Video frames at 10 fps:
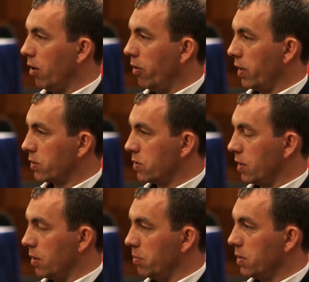Our next
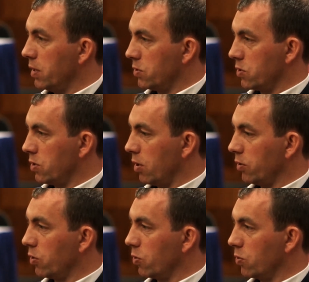aim is to
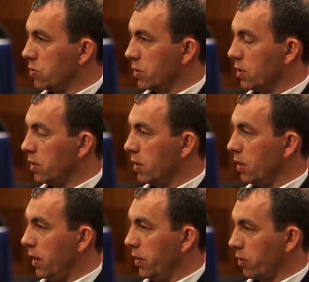start to use it
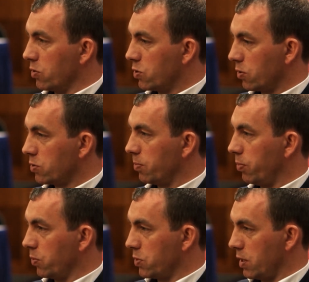in the construction
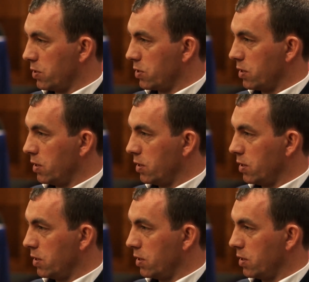process